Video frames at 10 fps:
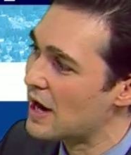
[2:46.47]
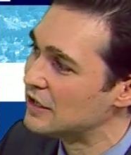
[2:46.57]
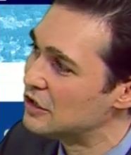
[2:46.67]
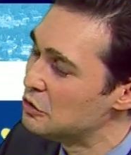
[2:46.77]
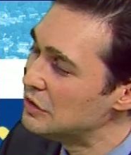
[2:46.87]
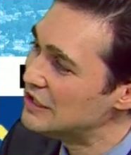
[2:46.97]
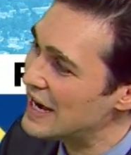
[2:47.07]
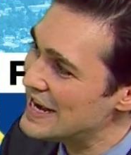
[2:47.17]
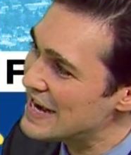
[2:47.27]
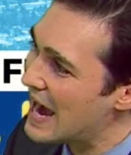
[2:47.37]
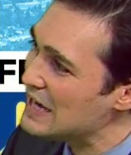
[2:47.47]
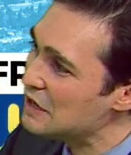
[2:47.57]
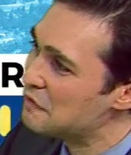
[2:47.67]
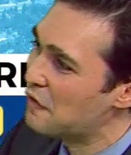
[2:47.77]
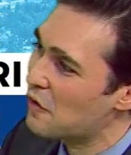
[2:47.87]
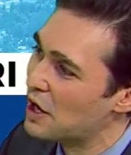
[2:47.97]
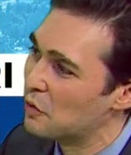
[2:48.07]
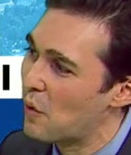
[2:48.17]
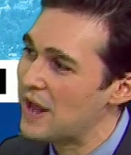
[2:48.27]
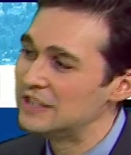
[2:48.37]
on Tuesday, 94 on
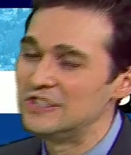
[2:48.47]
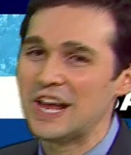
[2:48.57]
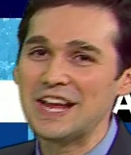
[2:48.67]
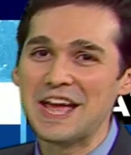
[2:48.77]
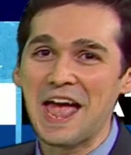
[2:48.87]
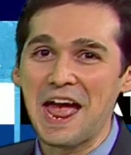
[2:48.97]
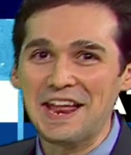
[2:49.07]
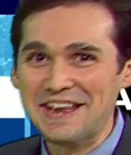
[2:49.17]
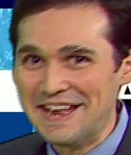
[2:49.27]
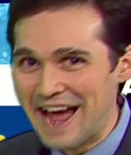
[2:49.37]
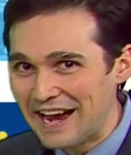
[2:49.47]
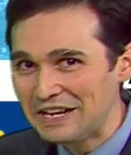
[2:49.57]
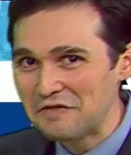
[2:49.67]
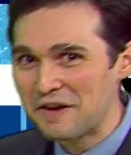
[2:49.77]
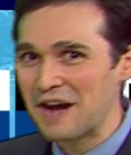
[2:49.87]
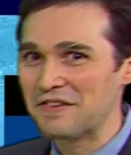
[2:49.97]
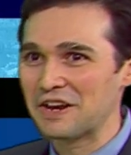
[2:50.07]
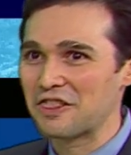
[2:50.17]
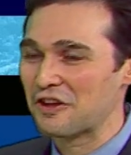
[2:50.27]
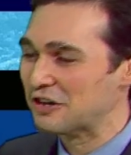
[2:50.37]
Wednesday, 95 on
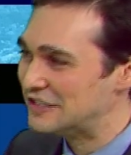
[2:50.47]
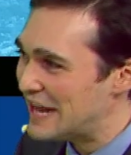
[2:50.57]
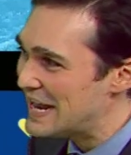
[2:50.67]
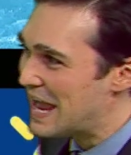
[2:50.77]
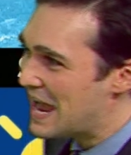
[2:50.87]
Thursday,